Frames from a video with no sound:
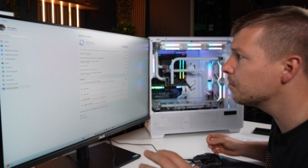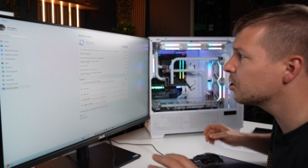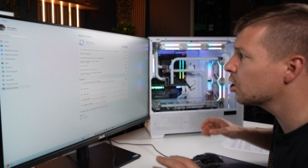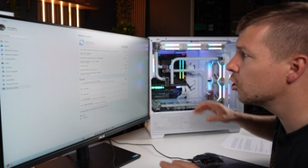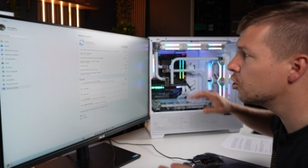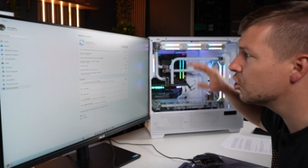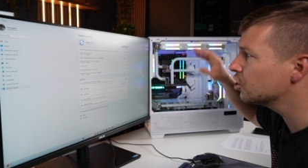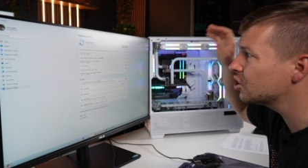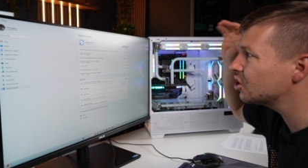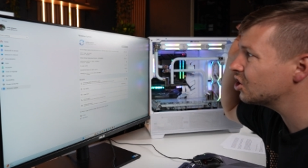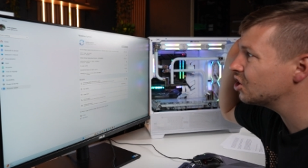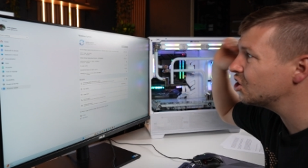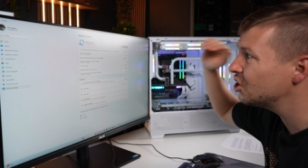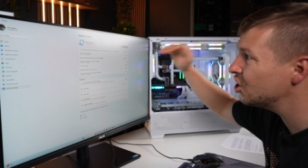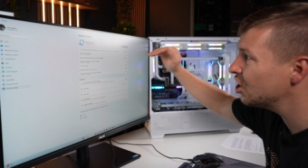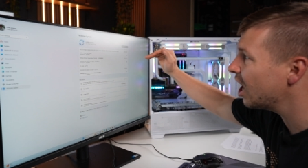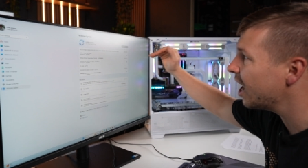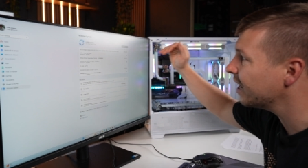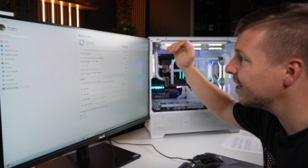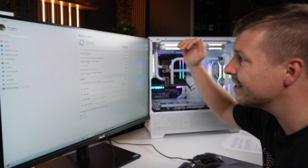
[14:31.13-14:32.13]
So just
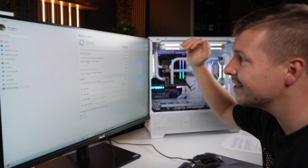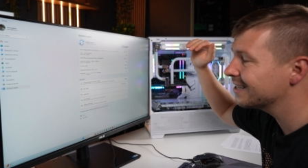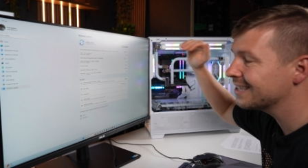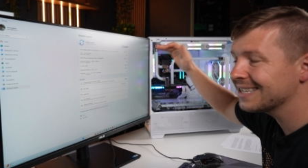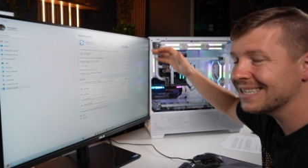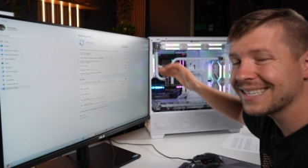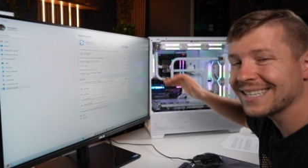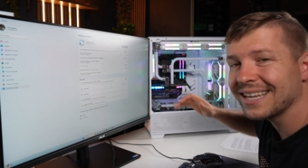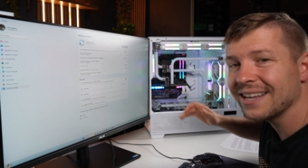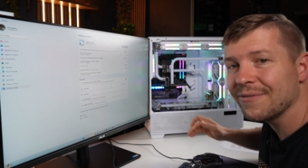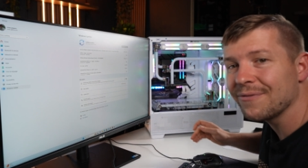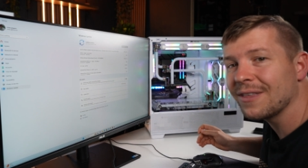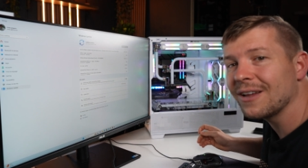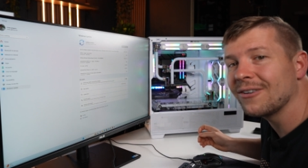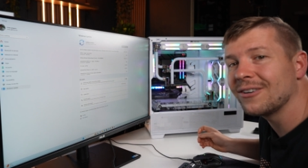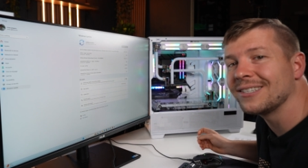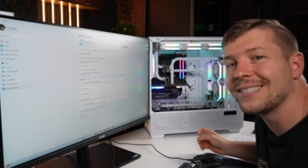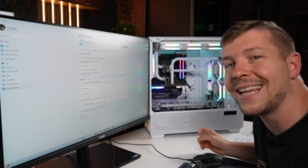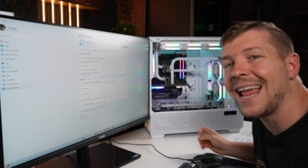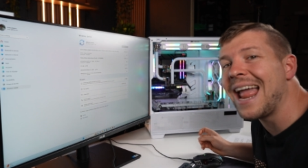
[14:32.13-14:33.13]
check to see if
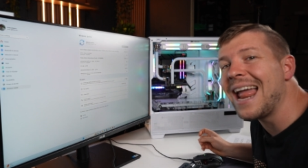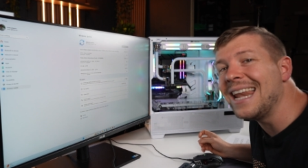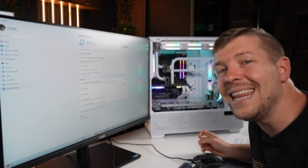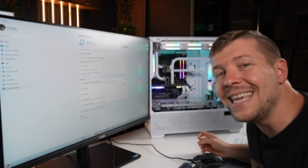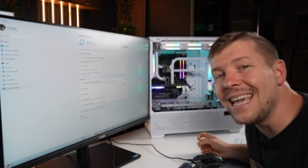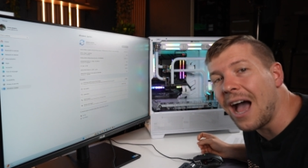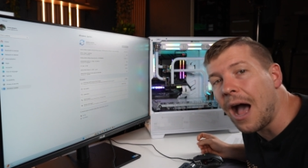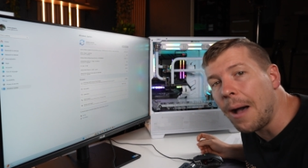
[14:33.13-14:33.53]
there is any